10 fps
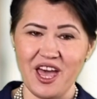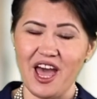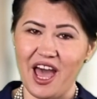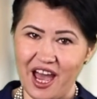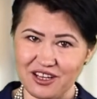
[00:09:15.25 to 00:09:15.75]

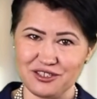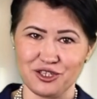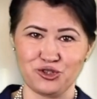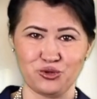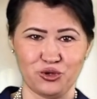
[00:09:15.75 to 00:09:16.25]

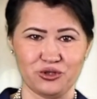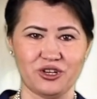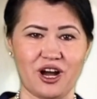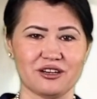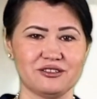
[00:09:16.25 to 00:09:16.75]
access to your
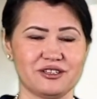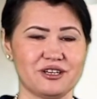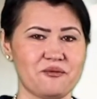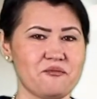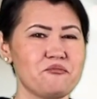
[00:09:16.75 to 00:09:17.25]
doctor,